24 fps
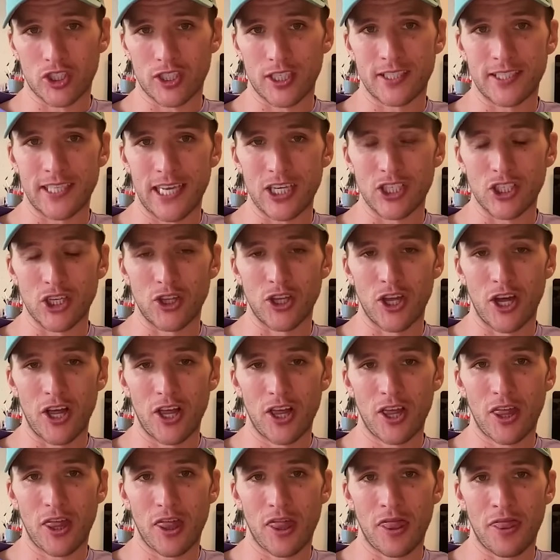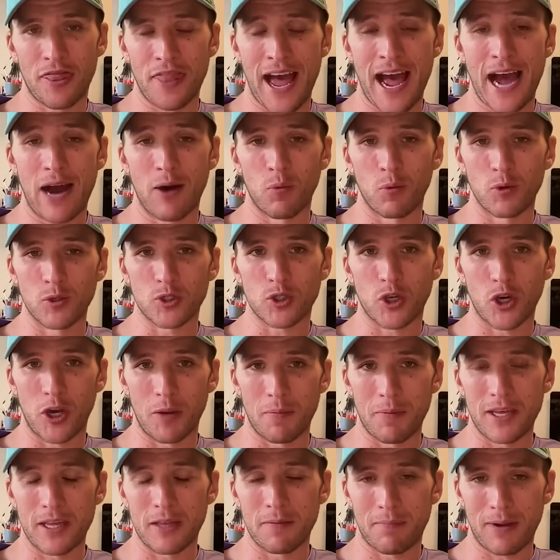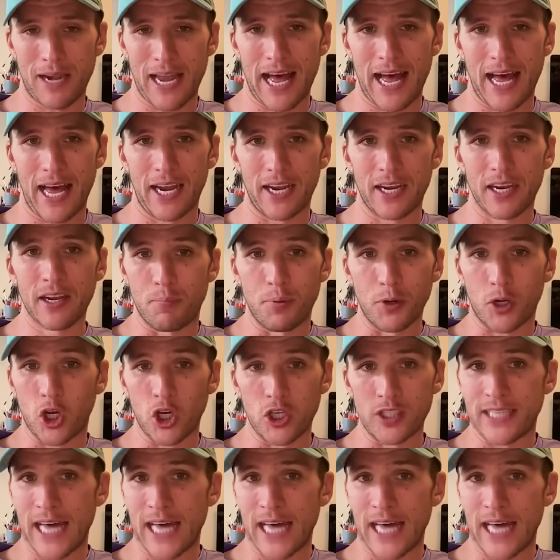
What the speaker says: decision that was going to be the plan, because